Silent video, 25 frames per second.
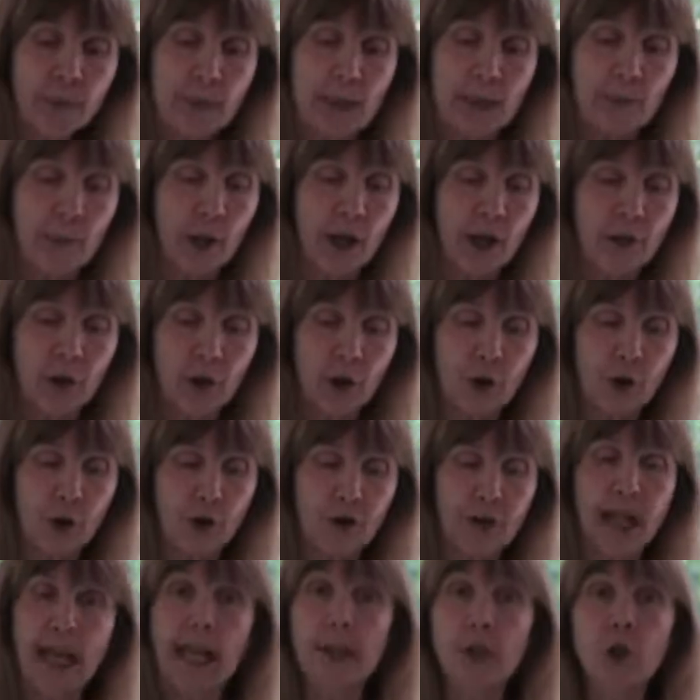the people on the
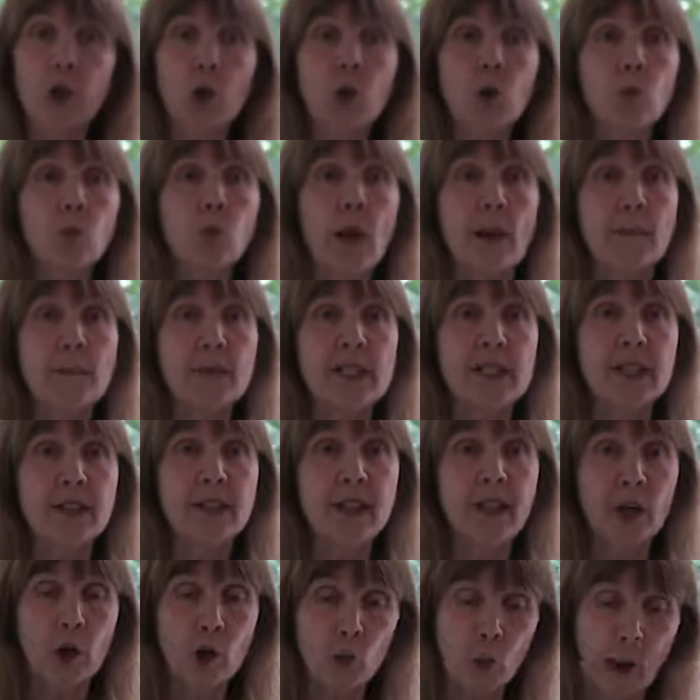earth had
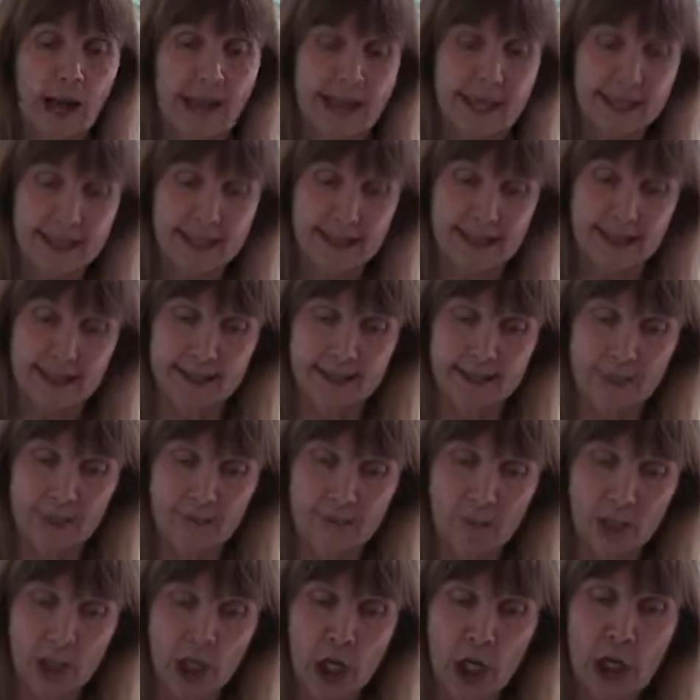corrupted their ways.
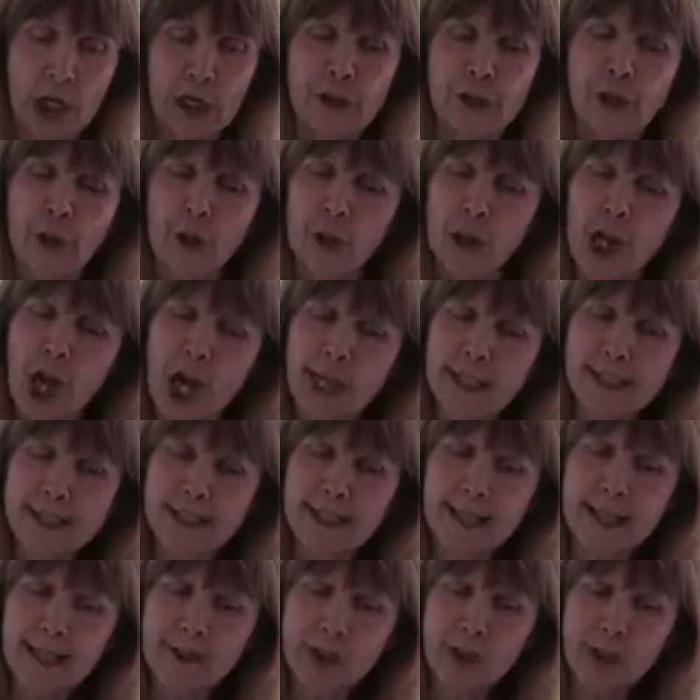So God
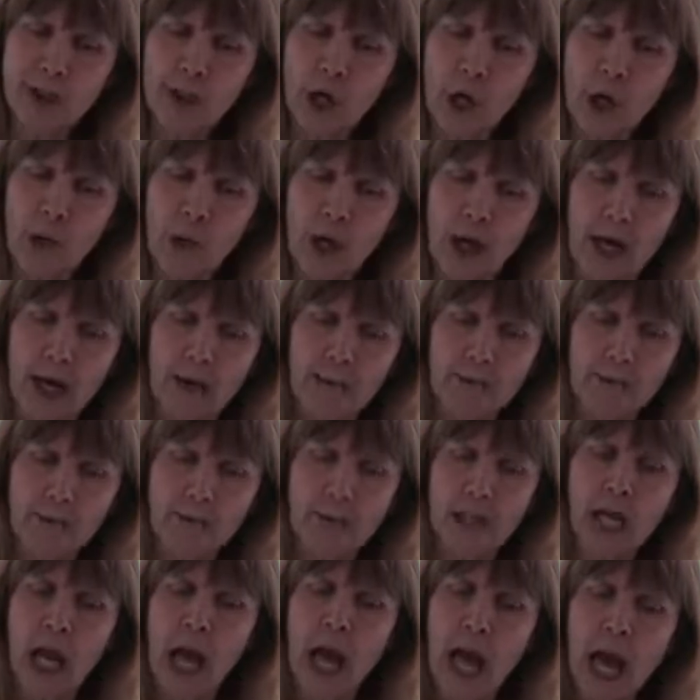said to
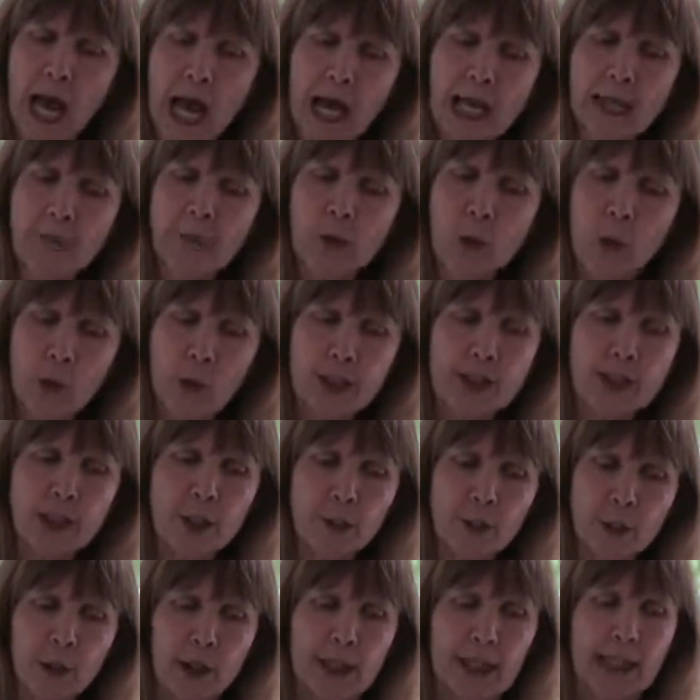Noah, I'm going
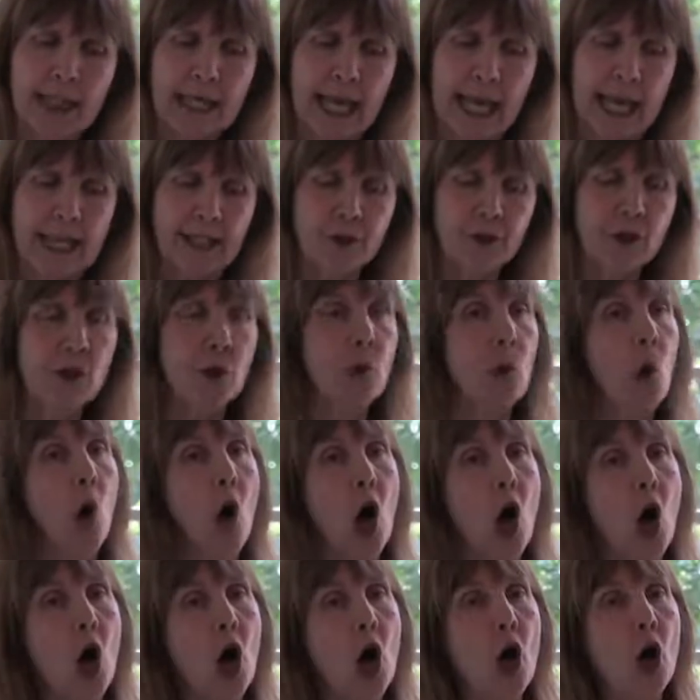to put an end to
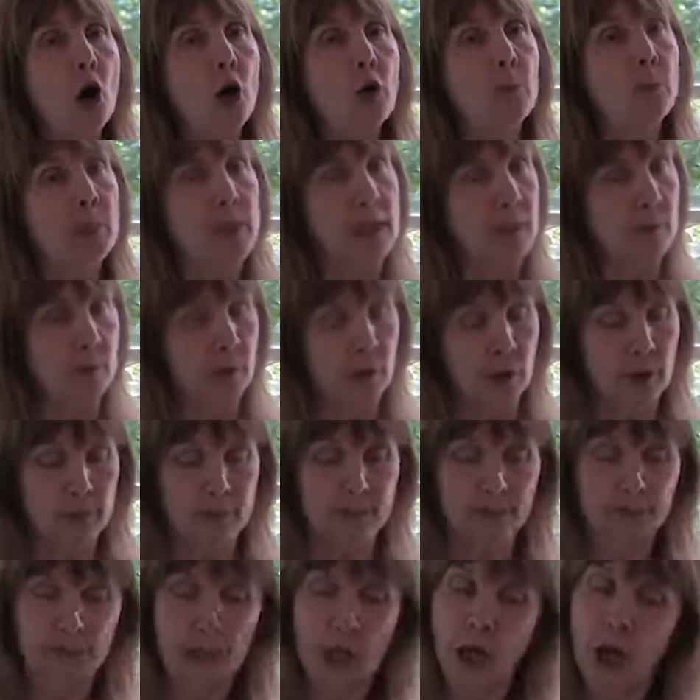all
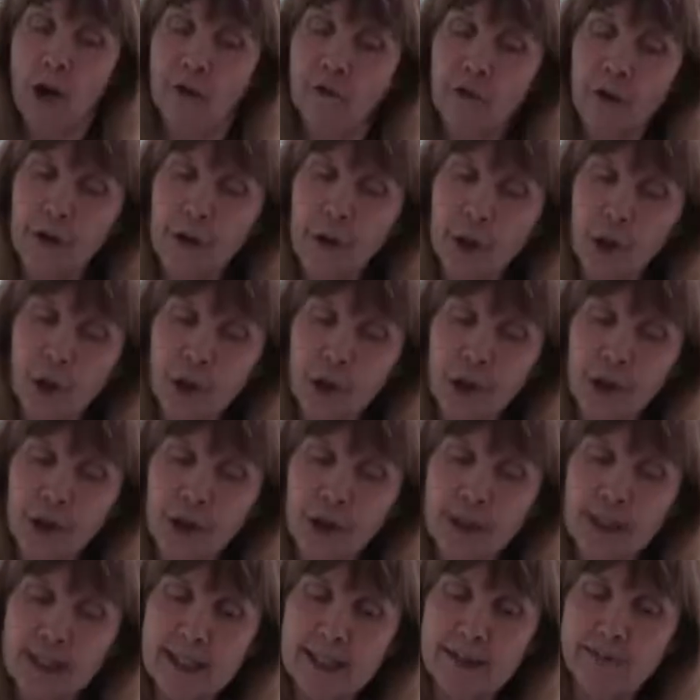people, for the
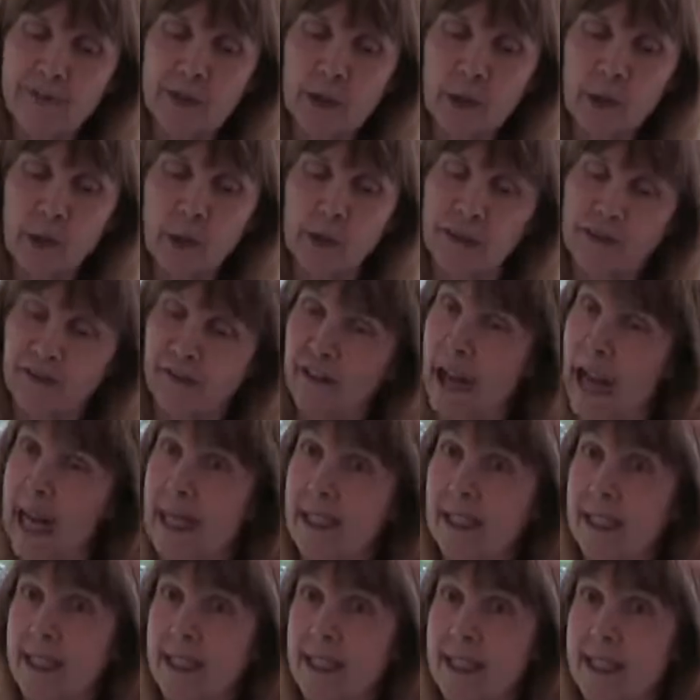earth is filled with
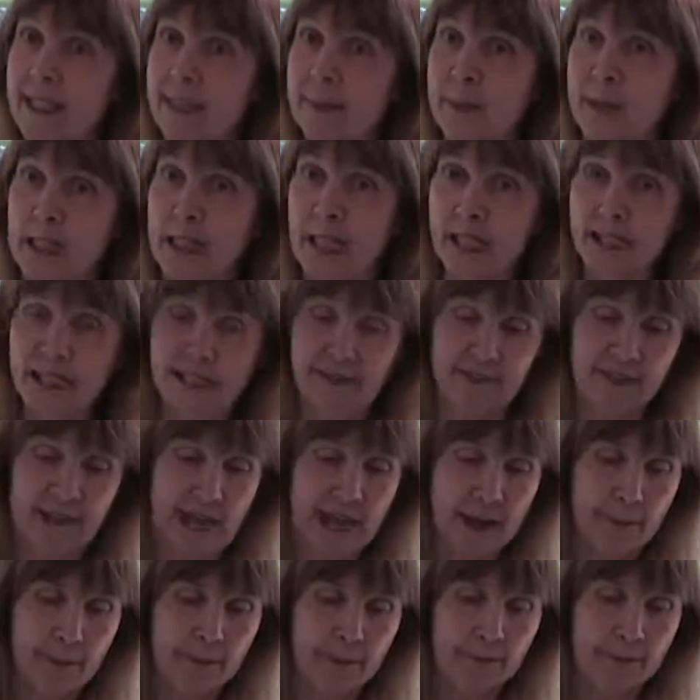violence because of
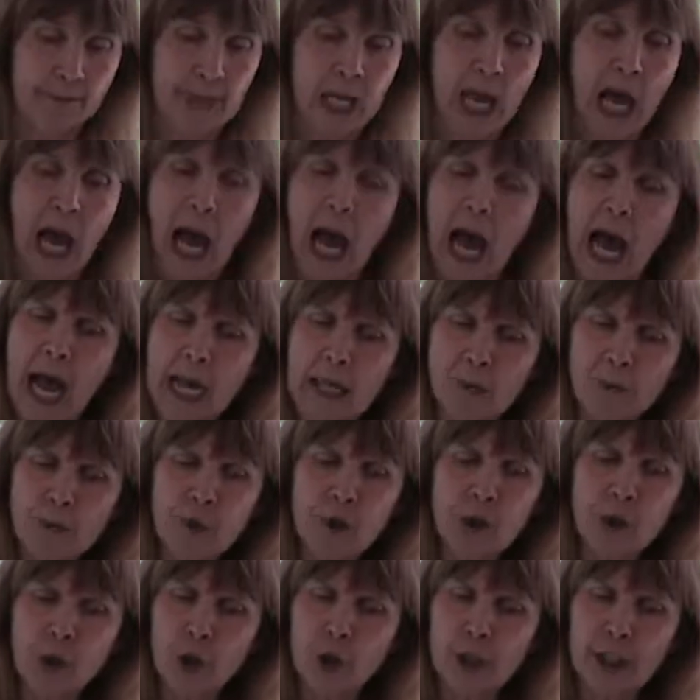them. I am
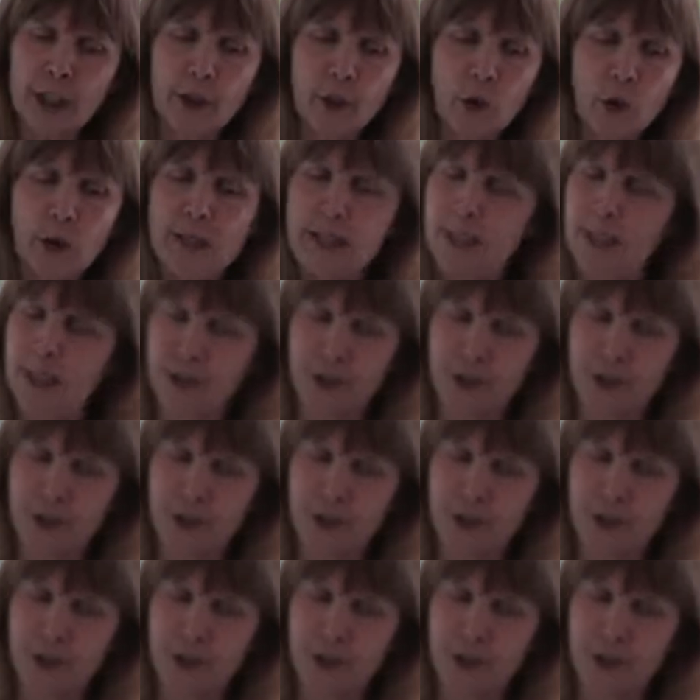surely going